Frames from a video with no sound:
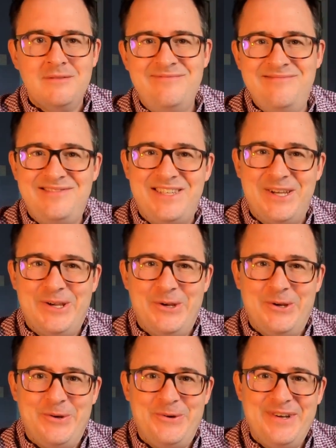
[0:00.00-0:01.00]

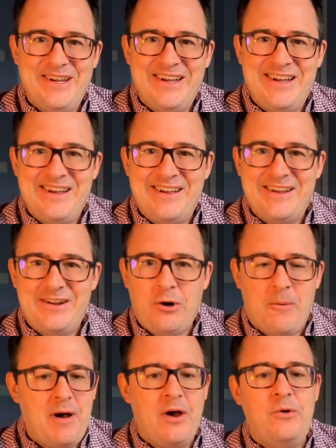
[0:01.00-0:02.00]
to
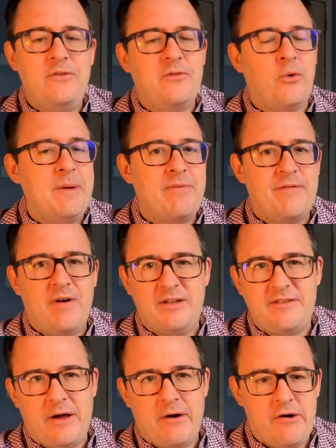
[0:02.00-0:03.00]
compose or
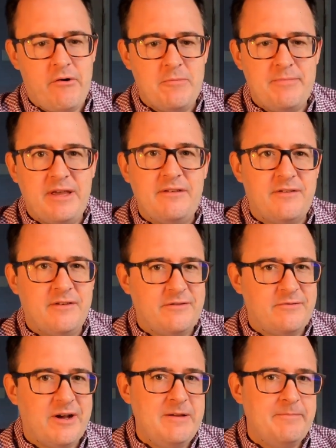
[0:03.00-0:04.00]
improvise out our own
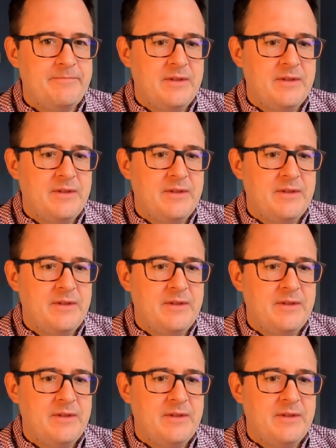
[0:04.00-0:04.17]
pieces, right?